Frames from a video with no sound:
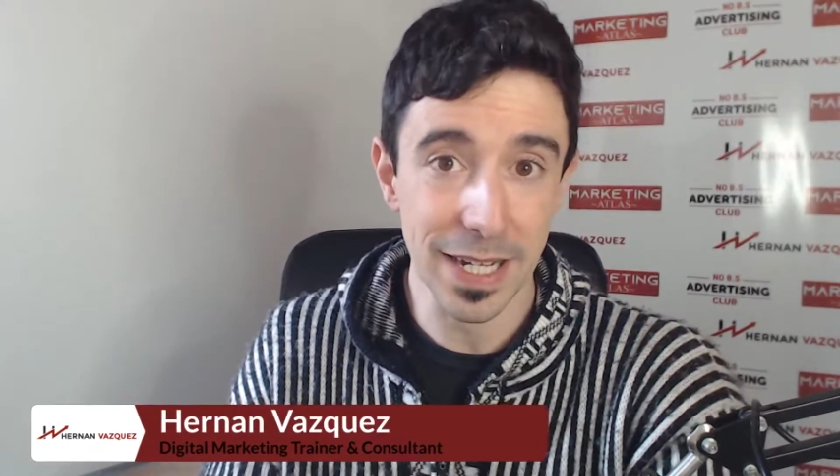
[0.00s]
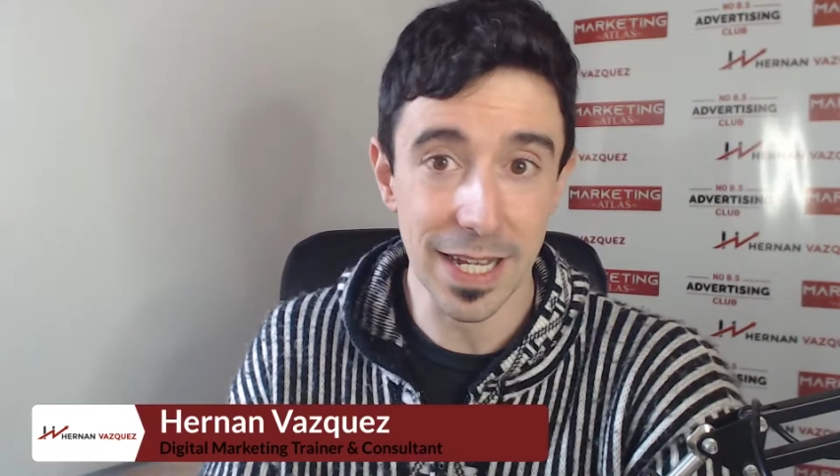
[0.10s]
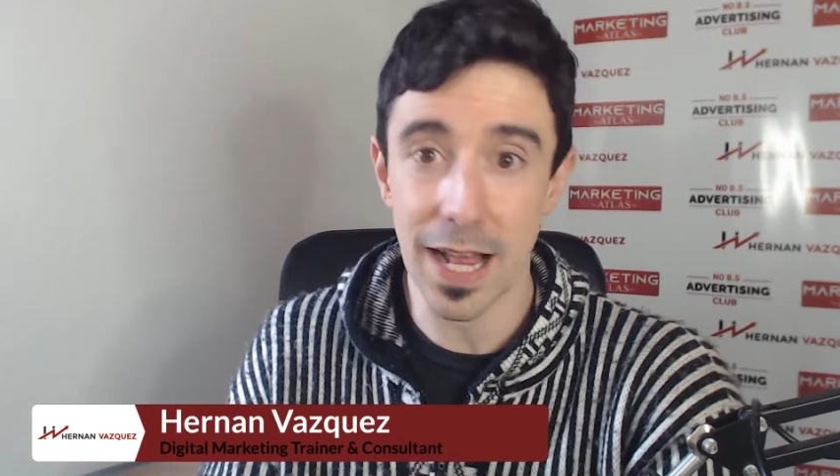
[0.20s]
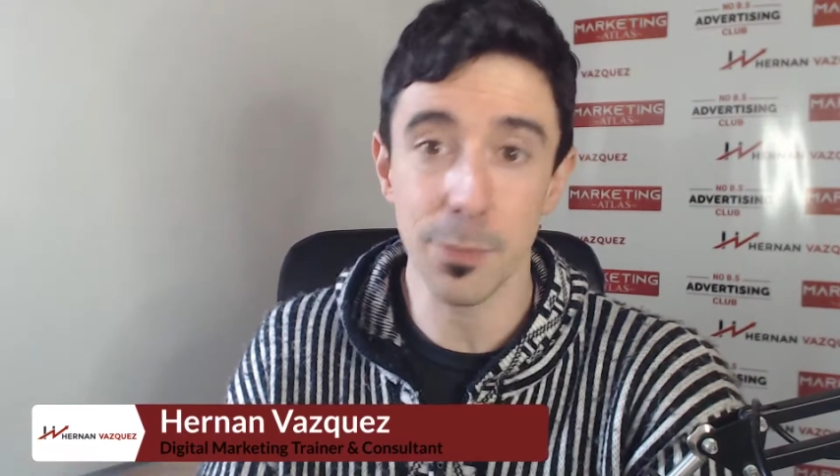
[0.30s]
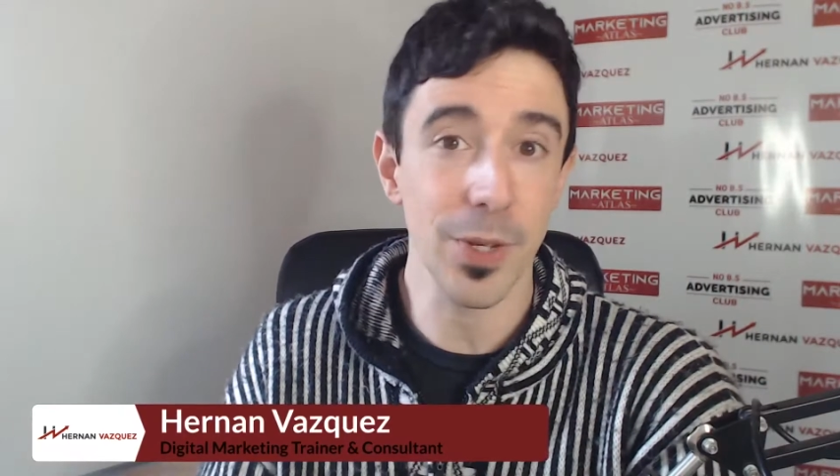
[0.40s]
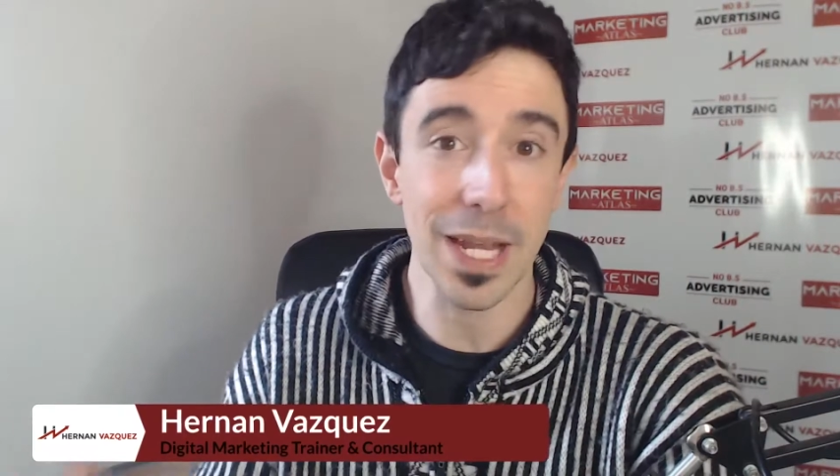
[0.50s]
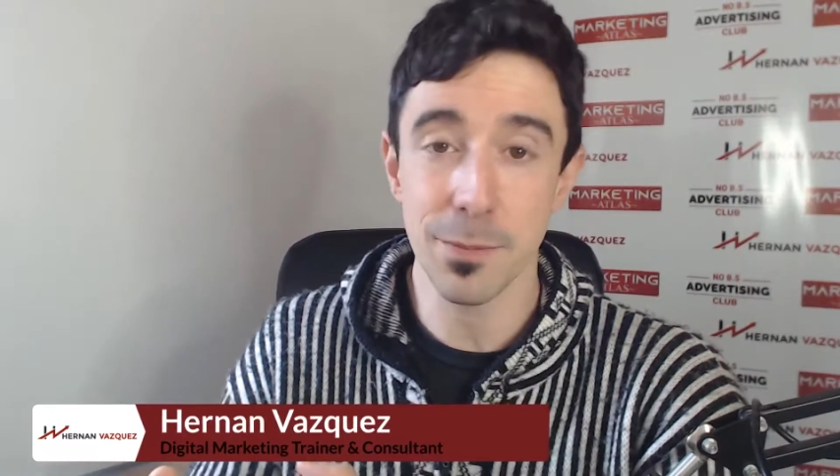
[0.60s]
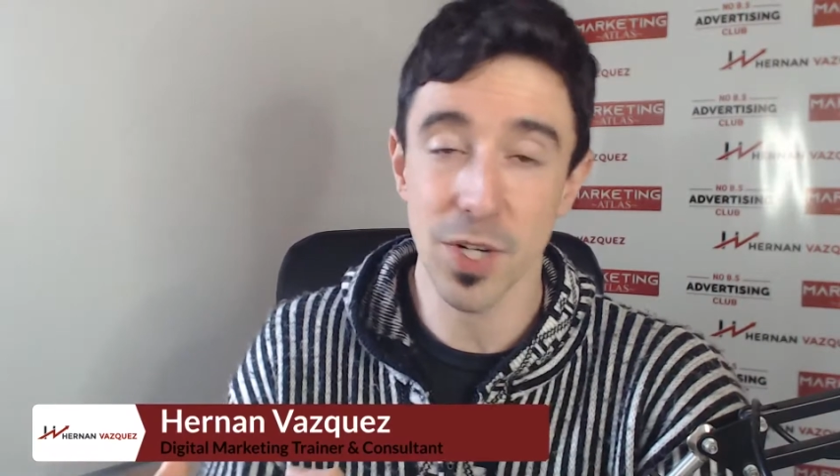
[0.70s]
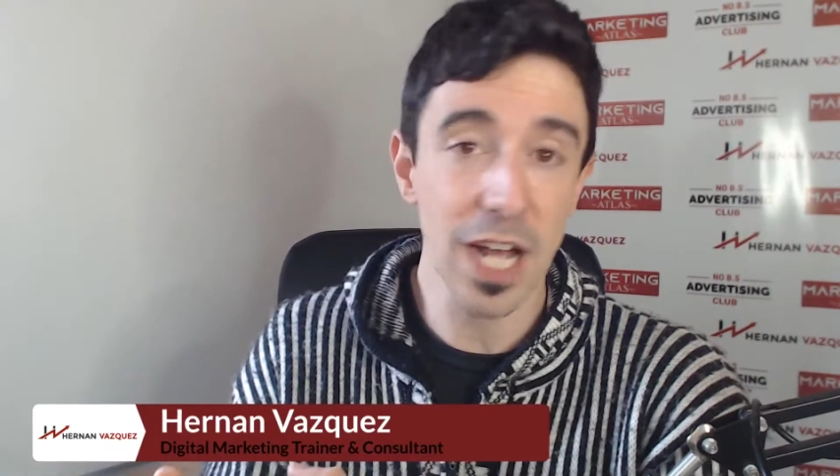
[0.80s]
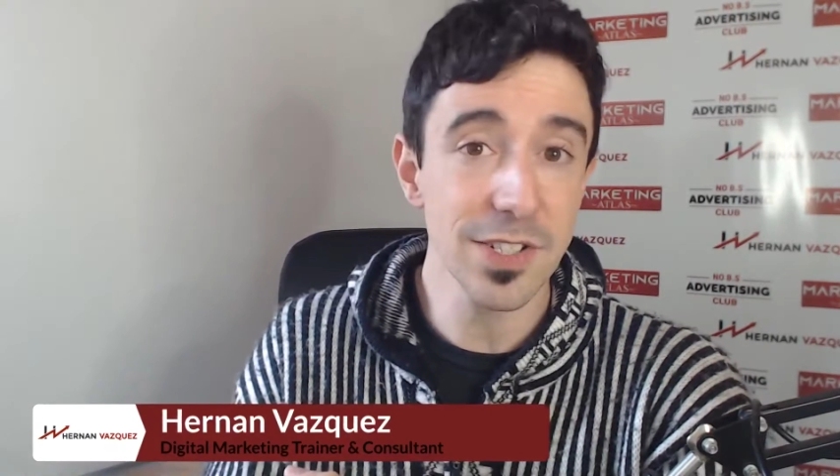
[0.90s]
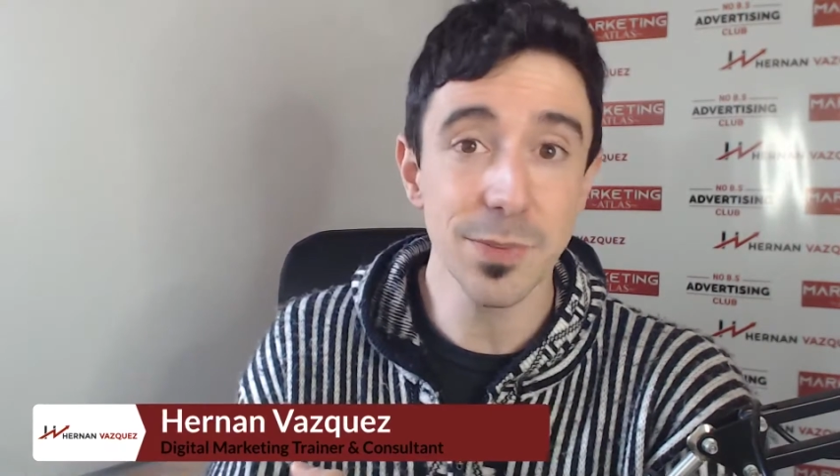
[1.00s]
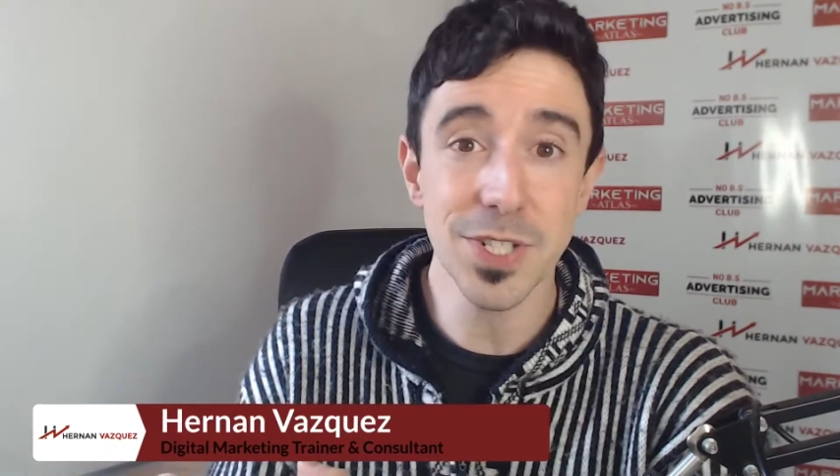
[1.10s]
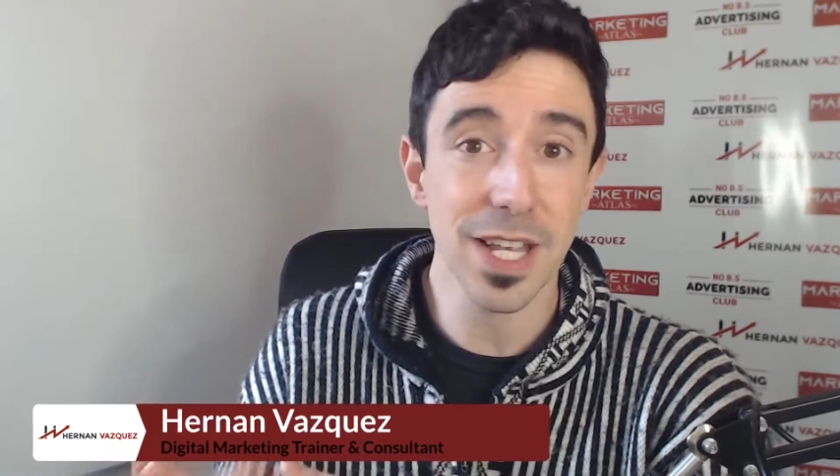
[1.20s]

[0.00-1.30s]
It can help you getting more customers.